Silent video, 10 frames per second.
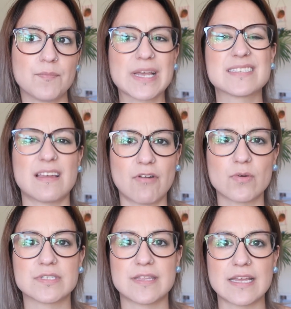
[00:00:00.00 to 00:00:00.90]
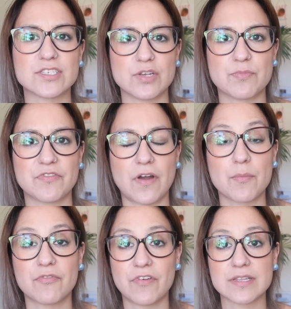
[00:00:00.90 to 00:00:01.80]
because they're older, I
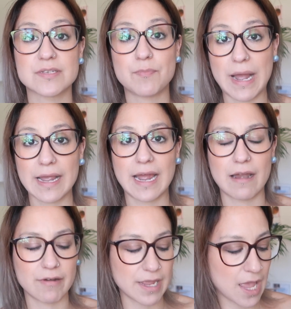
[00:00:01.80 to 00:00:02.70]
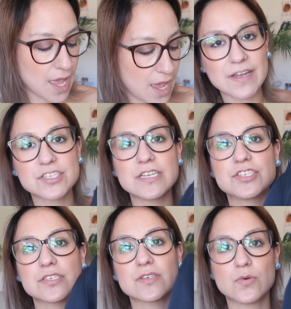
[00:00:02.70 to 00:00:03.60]
prefer to back carry. I've actually
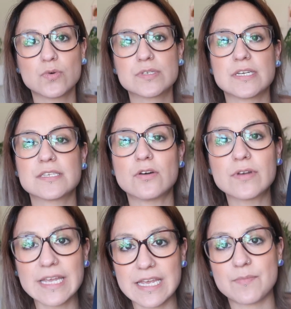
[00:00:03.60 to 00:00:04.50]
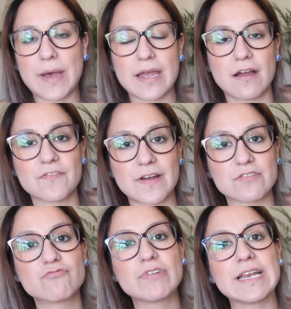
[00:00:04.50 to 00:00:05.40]
just ordered on eBay. I
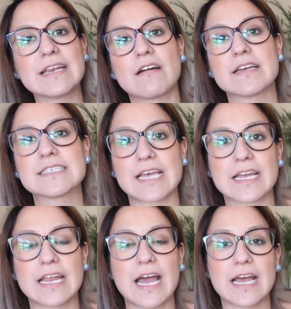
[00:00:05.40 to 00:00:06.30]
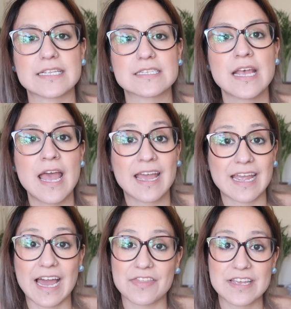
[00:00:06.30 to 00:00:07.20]
found a really nice secondhand
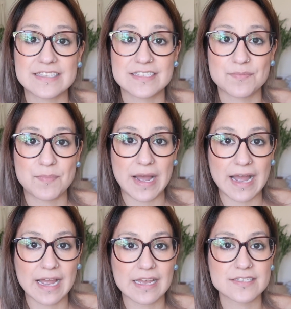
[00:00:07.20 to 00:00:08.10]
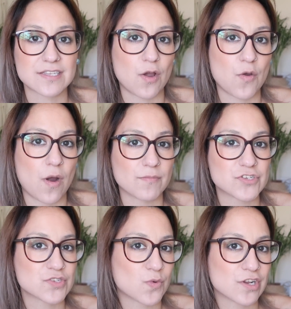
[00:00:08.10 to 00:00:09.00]
Cath Kidston bag, so I
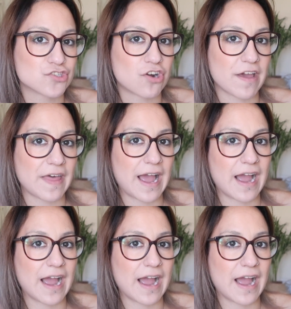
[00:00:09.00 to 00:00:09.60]
just want to try that